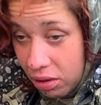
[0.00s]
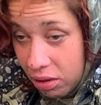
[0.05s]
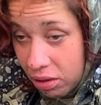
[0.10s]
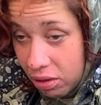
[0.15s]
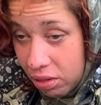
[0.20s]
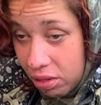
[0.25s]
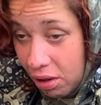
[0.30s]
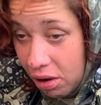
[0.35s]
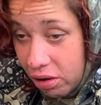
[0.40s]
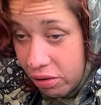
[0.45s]

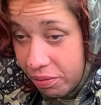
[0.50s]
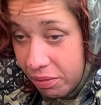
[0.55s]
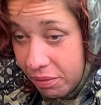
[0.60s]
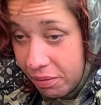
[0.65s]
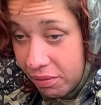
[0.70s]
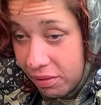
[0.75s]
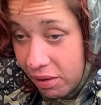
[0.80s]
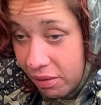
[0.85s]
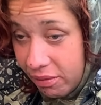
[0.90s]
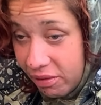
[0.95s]
There's
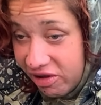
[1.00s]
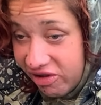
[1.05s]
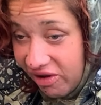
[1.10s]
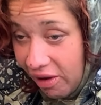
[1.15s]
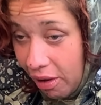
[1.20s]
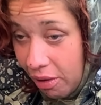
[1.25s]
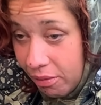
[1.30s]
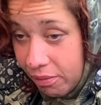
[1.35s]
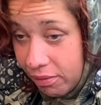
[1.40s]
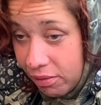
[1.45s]
people that reach
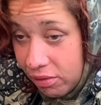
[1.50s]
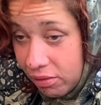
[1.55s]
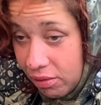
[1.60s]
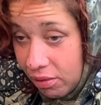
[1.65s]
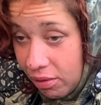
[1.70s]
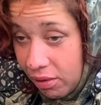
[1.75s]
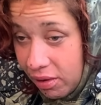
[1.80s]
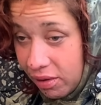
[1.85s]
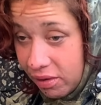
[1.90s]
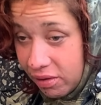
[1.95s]
out, but you know
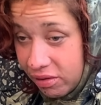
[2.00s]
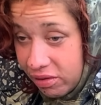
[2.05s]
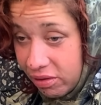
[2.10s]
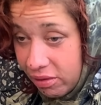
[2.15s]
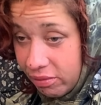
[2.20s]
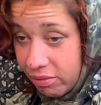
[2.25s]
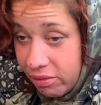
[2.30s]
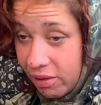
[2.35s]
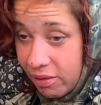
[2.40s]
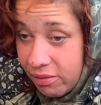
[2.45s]
what?
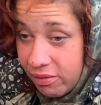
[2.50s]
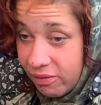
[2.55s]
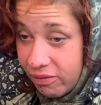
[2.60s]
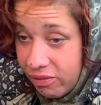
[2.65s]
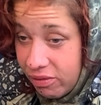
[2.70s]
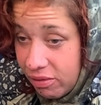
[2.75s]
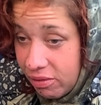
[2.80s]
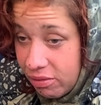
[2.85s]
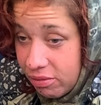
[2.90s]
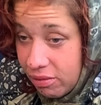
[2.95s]
Sometimes it
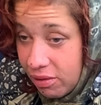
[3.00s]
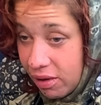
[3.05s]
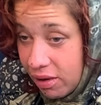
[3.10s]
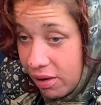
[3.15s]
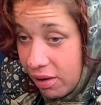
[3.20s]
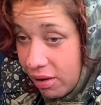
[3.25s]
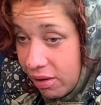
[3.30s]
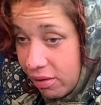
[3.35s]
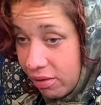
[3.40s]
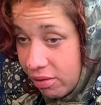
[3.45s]
feels like,
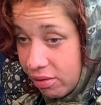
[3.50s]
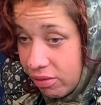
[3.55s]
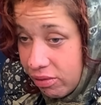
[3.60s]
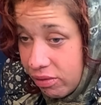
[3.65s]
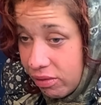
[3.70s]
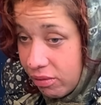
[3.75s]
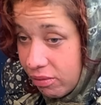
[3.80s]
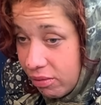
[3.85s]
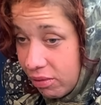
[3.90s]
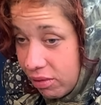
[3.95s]
do
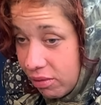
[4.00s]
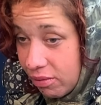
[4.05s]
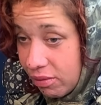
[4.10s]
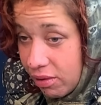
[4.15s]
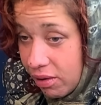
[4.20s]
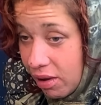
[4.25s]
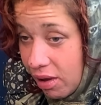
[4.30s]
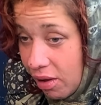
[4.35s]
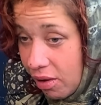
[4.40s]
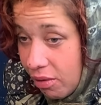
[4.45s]
they really want
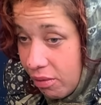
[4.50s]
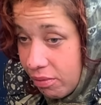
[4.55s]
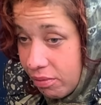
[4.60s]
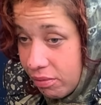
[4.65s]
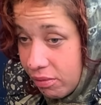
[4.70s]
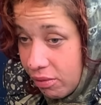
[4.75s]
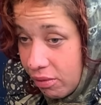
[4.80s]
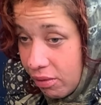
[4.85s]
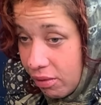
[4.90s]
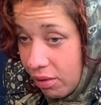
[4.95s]
to help,
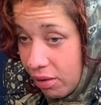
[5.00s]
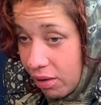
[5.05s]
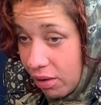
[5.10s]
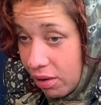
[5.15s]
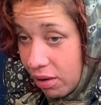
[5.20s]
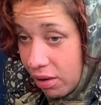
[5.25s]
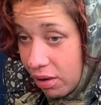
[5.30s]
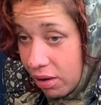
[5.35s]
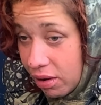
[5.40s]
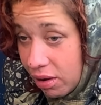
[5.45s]
or
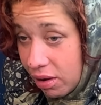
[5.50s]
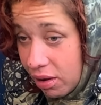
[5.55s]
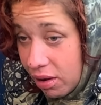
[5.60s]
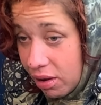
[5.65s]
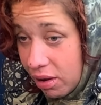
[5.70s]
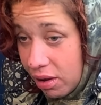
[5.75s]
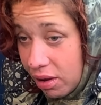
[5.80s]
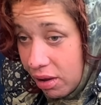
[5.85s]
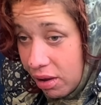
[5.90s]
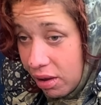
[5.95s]

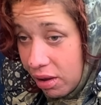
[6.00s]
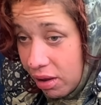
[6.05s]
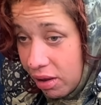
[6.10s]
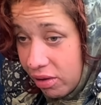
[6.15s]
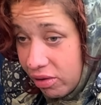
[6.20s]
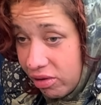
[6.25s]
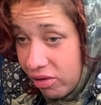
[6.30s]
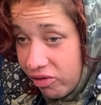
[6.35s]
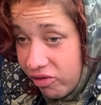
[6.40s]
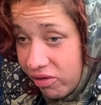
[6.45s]

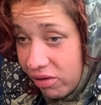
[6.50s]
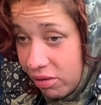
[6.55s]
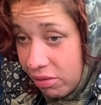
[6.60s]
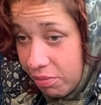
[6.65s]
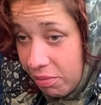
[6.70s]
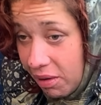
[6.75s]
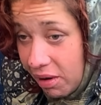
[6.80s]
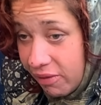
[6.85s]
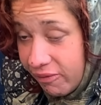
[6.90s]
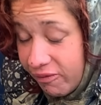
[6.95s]
is this just
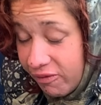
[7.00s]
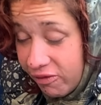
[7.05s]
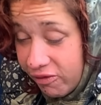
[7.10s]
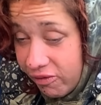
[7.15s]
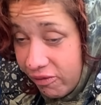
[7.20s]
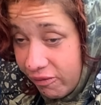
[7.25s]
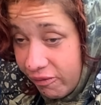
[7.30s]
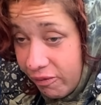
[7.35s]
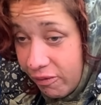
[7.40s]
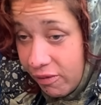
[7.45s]

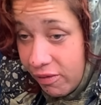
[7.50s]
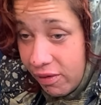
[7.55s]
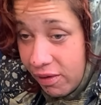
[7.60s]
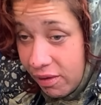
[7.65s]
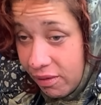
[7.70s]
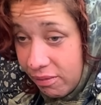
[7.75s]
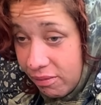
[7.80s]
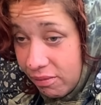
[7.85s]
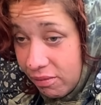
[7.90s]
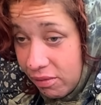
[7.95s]
beneficial for
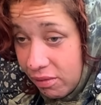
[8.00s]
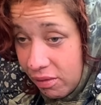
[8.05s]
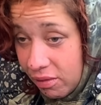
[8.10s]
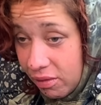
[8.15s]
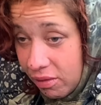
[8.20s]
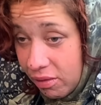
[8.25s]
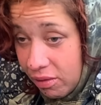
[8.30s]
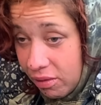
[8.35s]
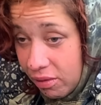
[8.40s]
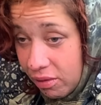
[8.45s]
them,
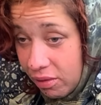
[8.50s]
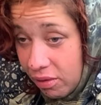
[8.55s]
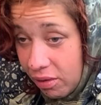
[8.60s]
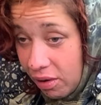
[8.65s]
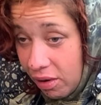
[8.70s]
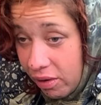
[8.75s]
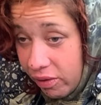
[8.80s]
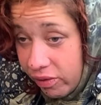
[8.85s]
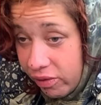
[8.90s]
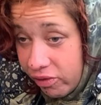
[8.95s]
or
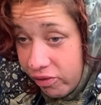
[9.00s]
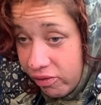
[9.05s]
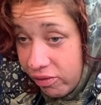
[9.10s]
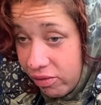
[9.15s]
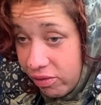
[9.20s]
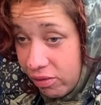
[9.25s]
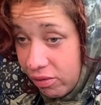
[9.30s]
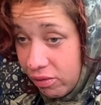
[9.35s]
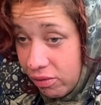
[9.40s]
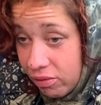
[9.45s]
are they
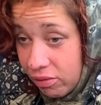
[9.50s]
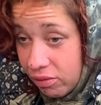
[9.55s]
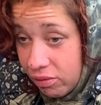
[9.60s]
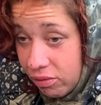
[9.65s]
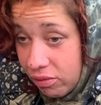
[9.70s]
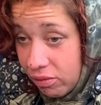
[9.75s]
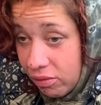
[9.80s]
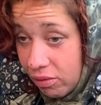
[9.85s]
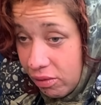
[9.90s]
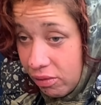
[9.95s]
just,
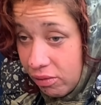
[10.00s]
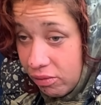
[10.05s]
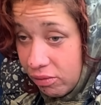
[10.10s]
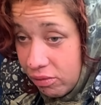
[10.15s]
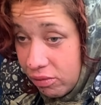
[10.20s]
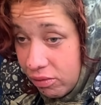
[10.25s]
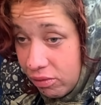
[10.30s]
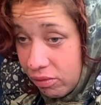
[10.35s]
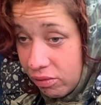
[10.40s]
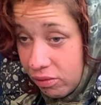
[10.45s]
you know,
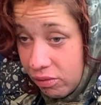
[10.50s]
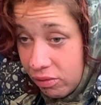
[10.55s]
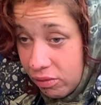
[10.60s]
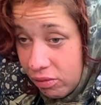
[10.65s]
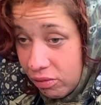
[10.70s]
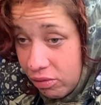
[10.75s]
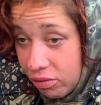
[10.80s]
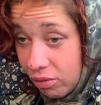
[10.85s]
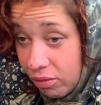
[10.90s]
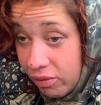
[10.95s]

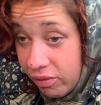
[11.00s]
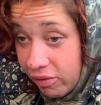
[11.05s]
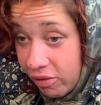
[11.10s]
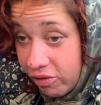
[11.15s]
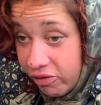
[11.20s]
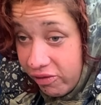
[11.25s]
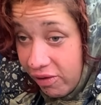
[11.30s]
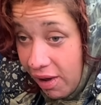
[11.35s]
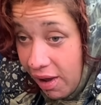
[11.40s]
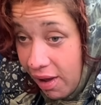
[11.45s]
doing
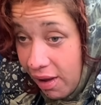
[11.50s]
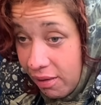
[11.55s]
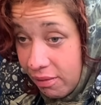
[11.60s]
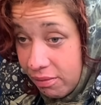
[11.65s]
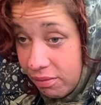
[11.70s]
their job,